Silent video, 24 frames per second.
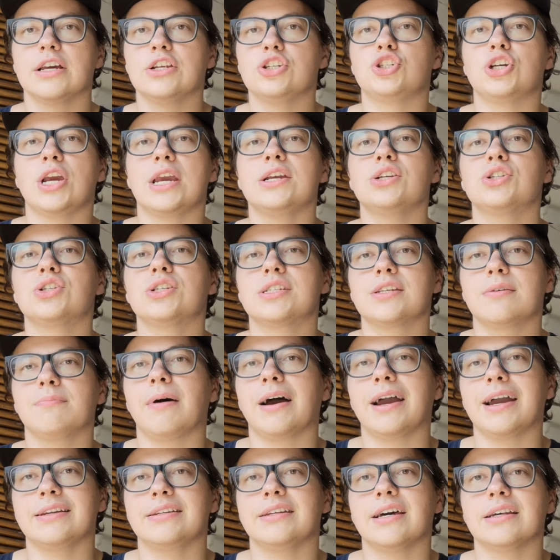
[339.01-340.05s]
changes in
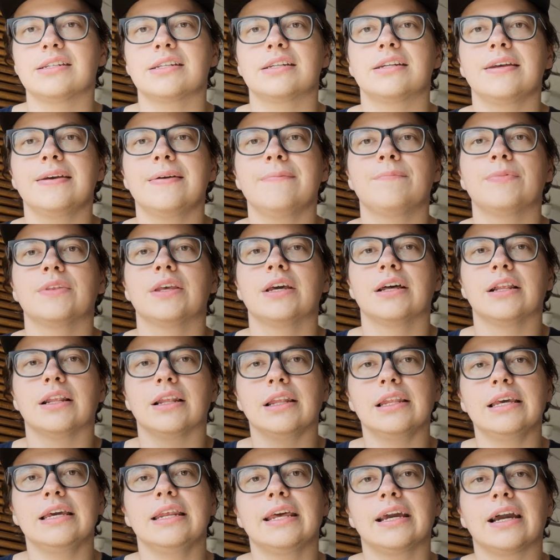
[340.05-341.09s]
my identity
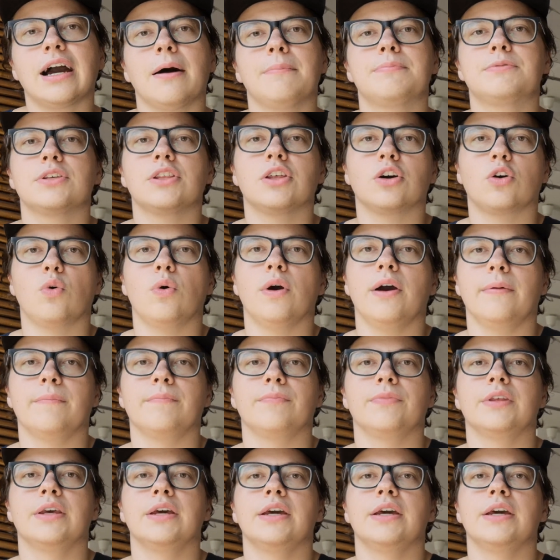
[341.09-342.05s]
leading up to the quit.